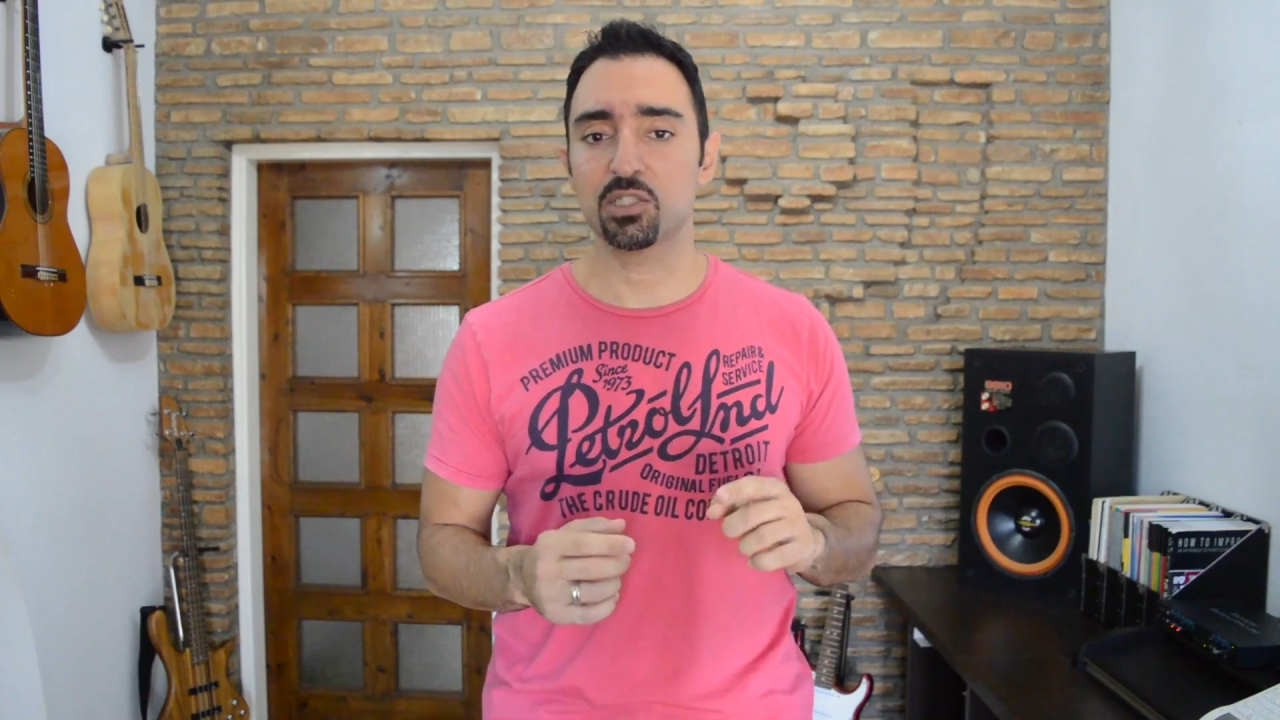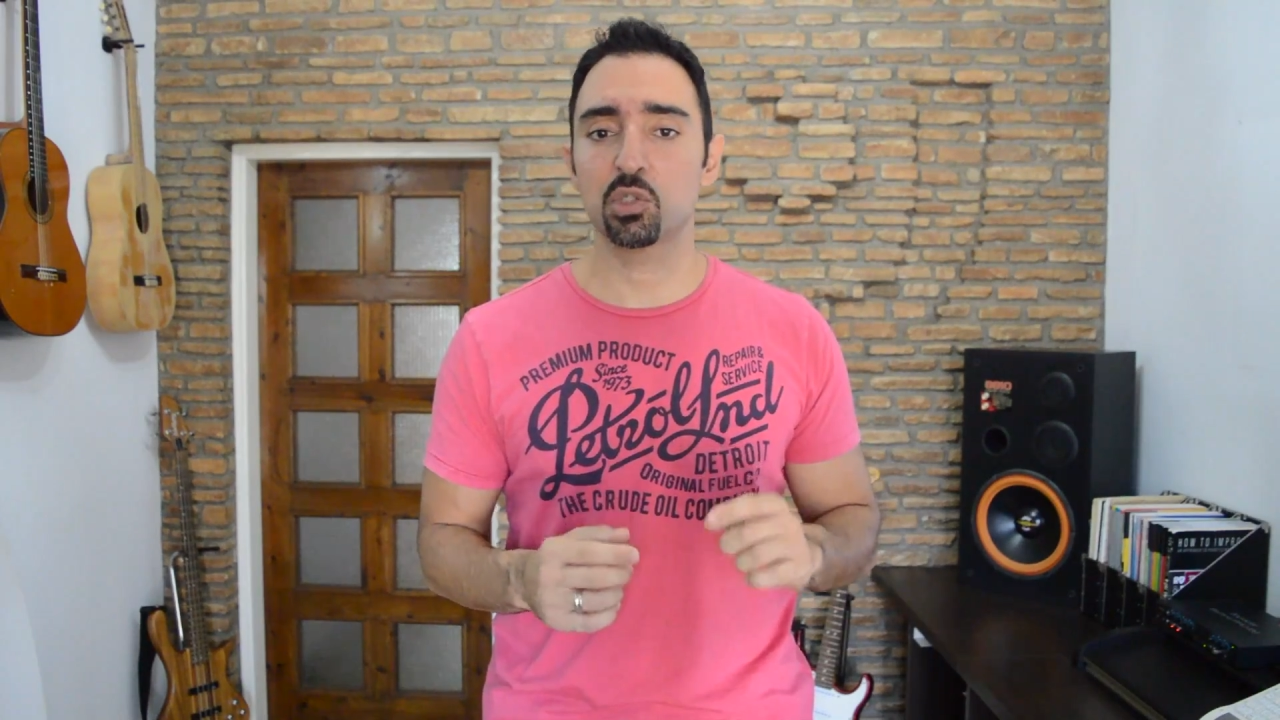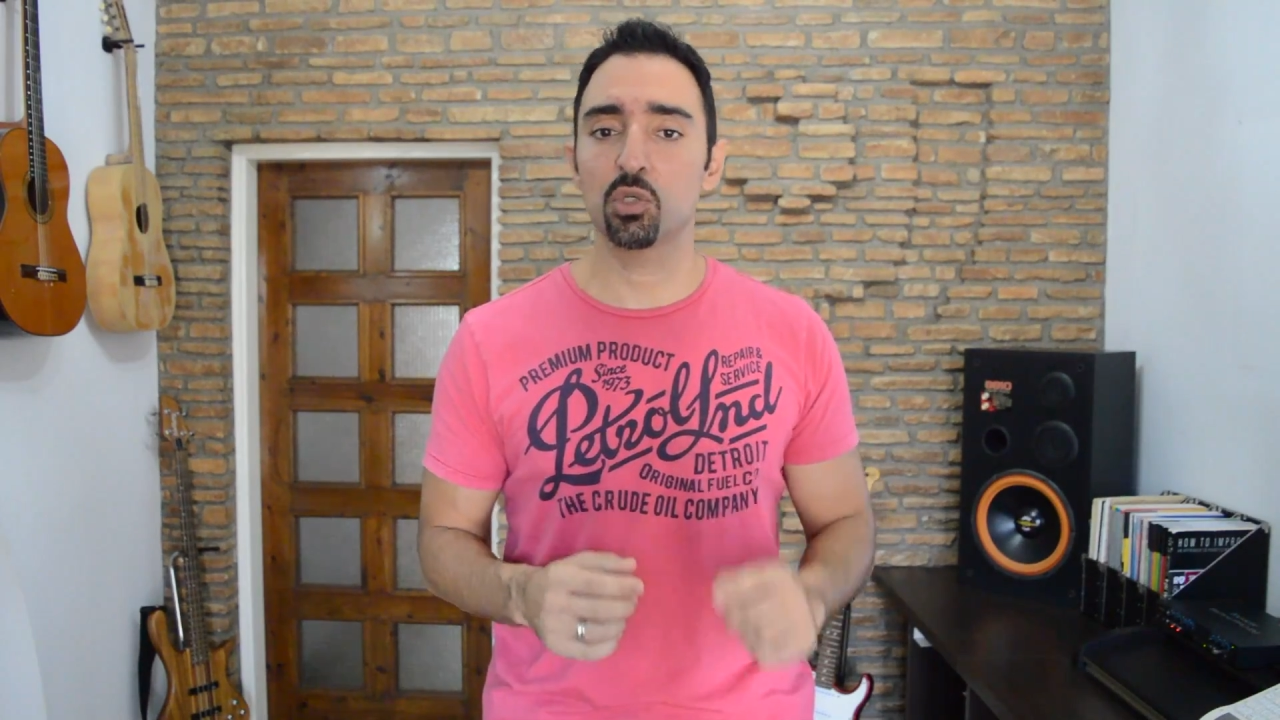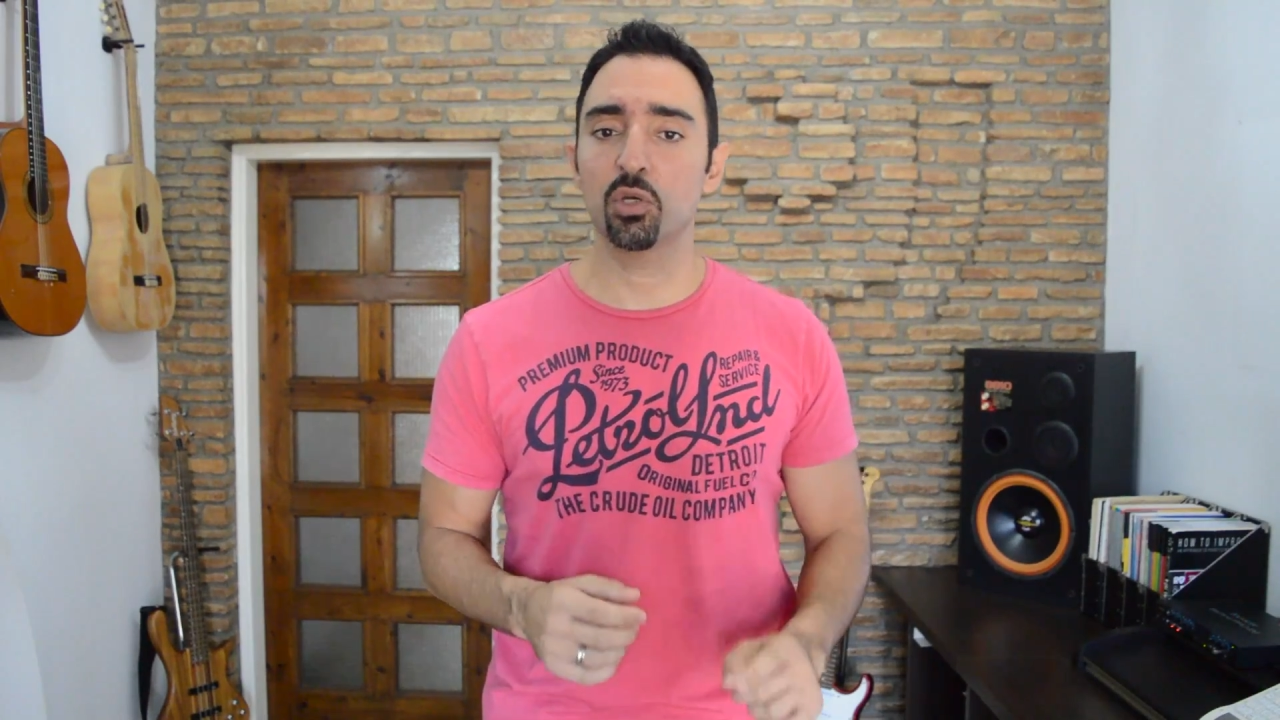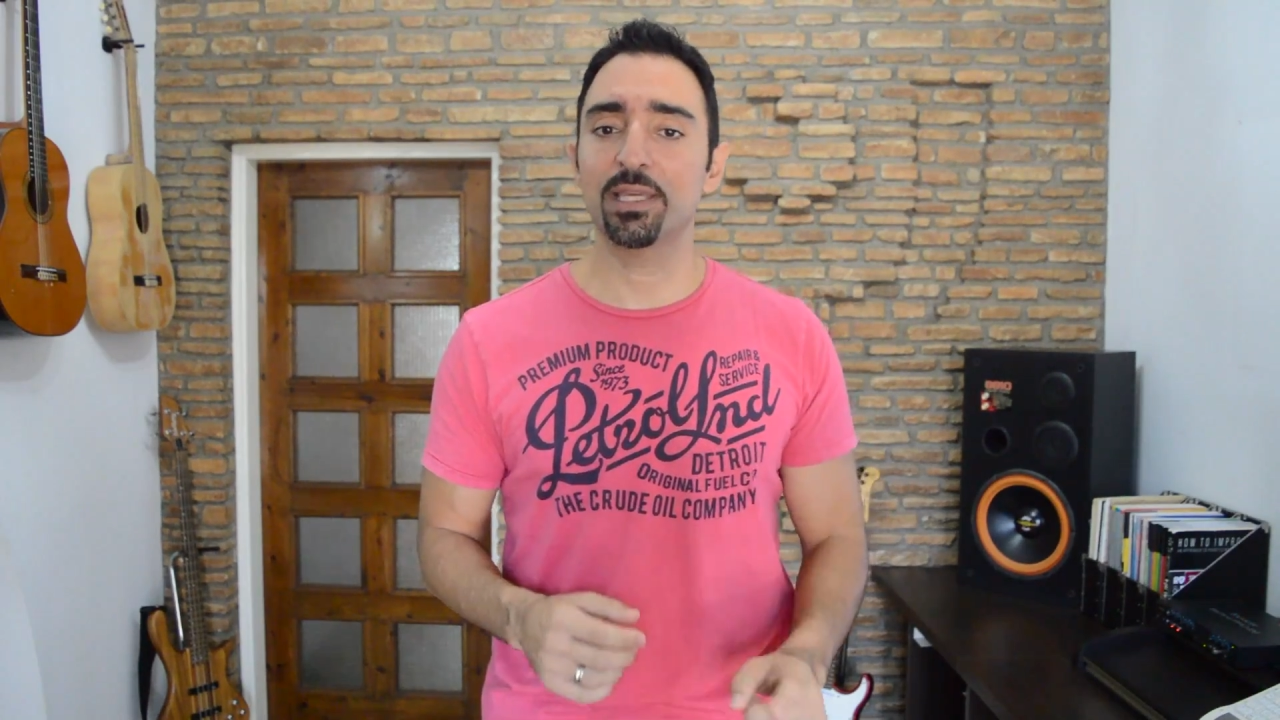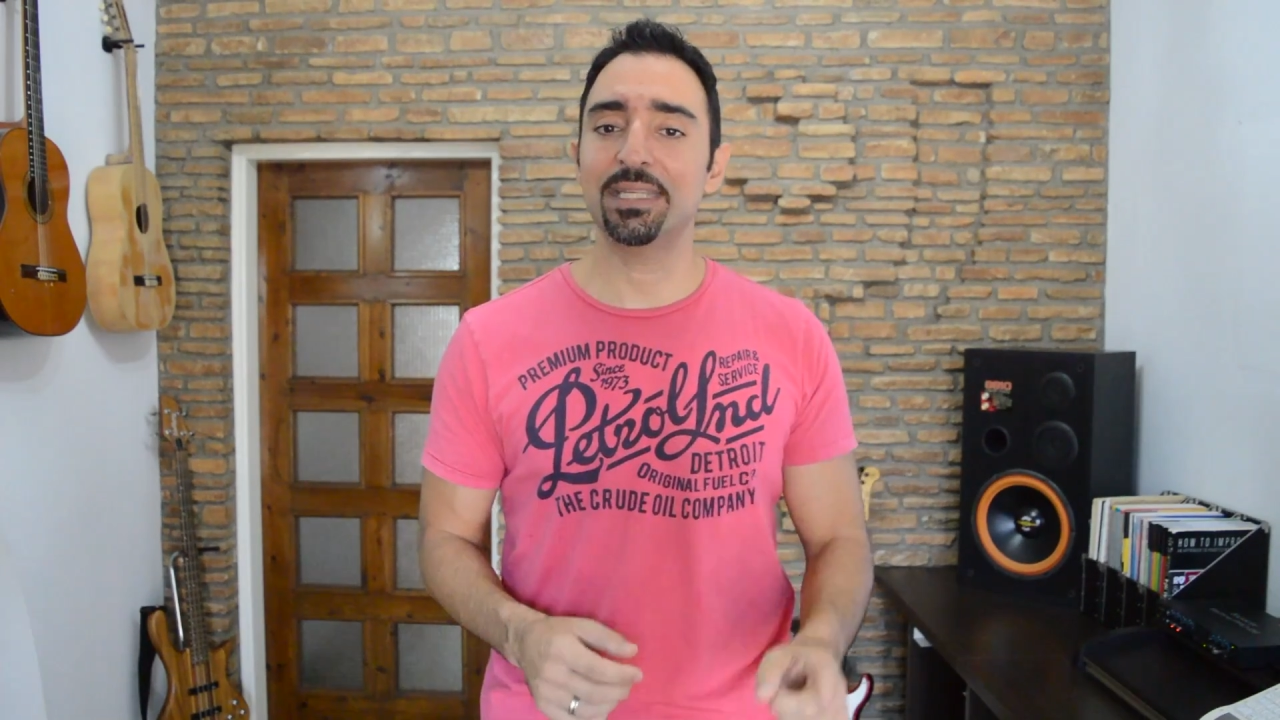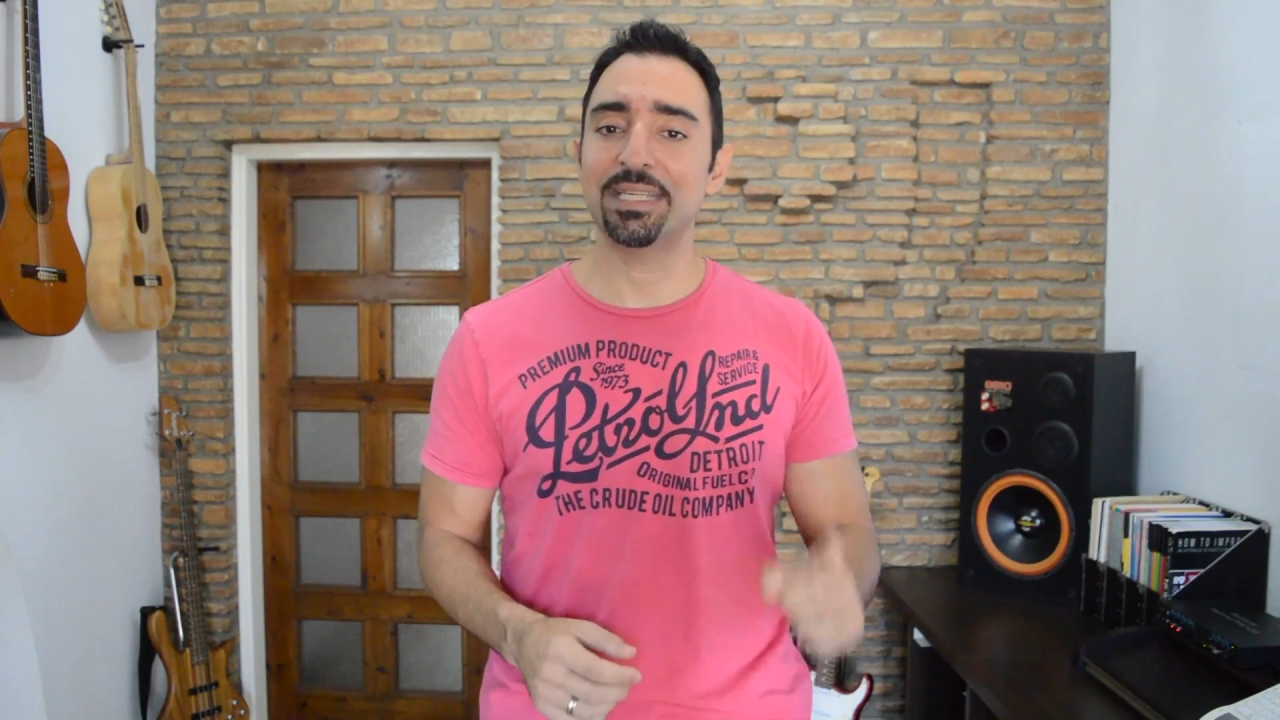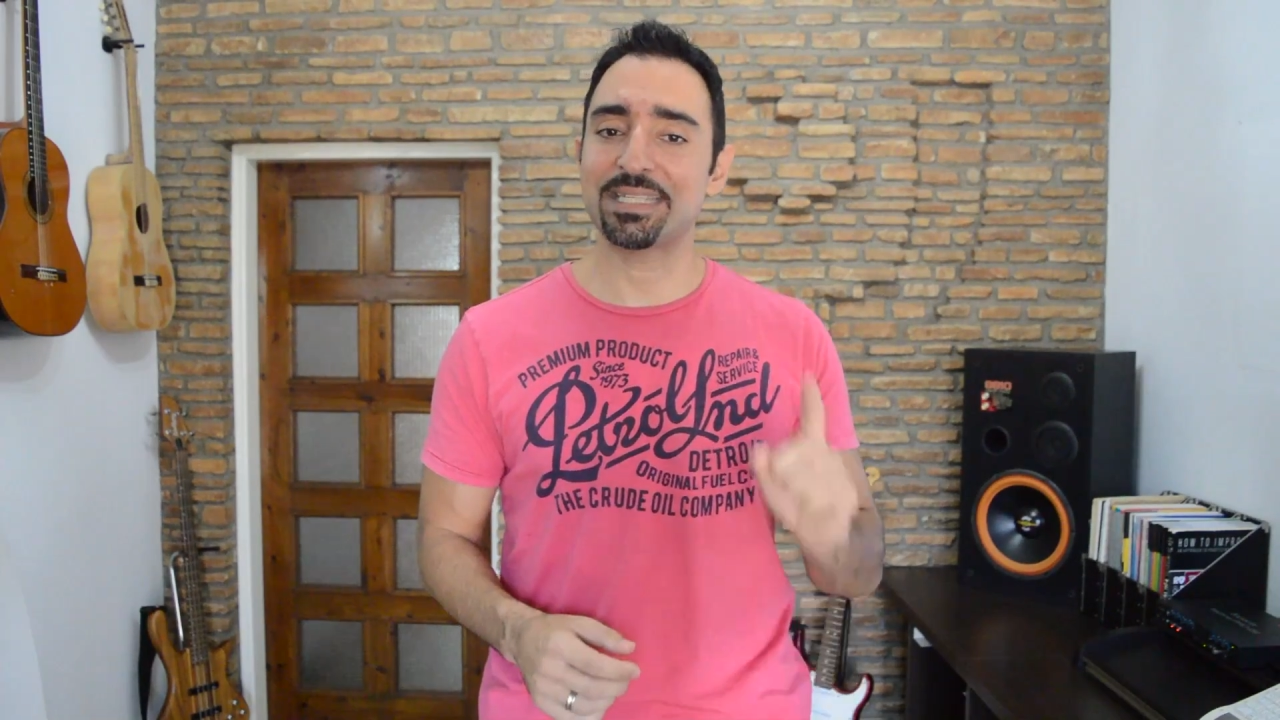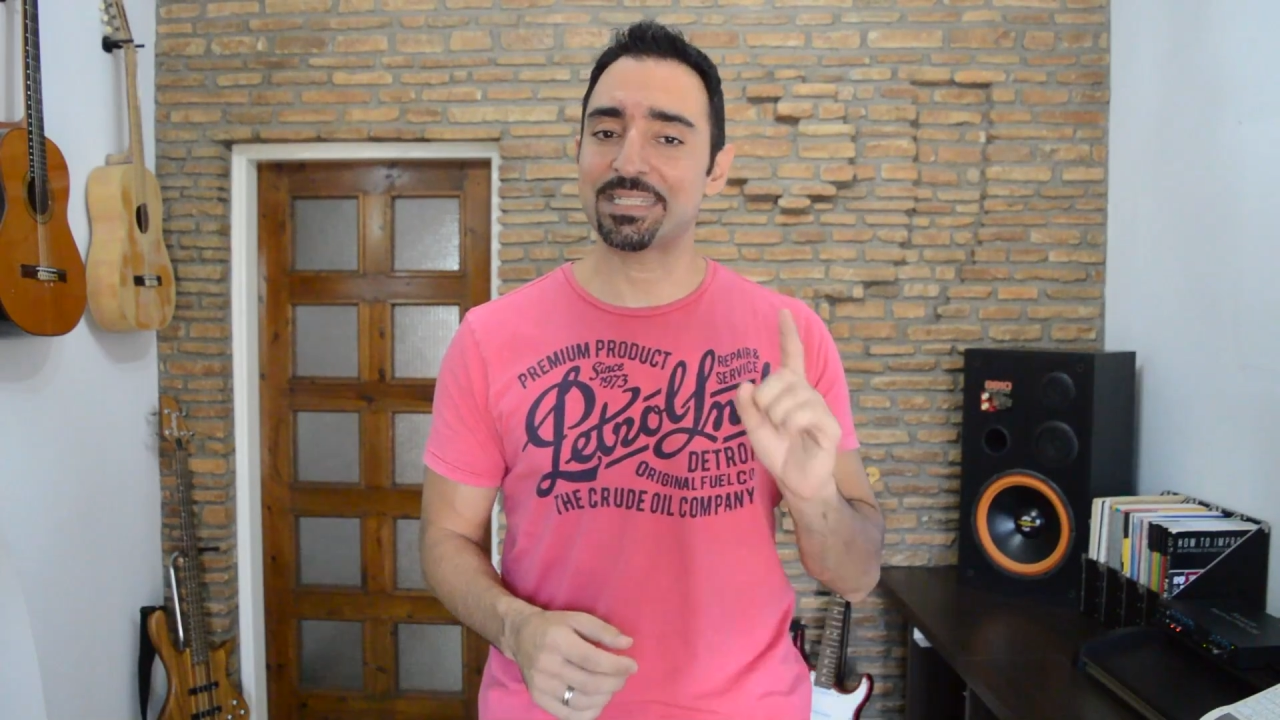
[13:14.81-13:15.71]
is to locate a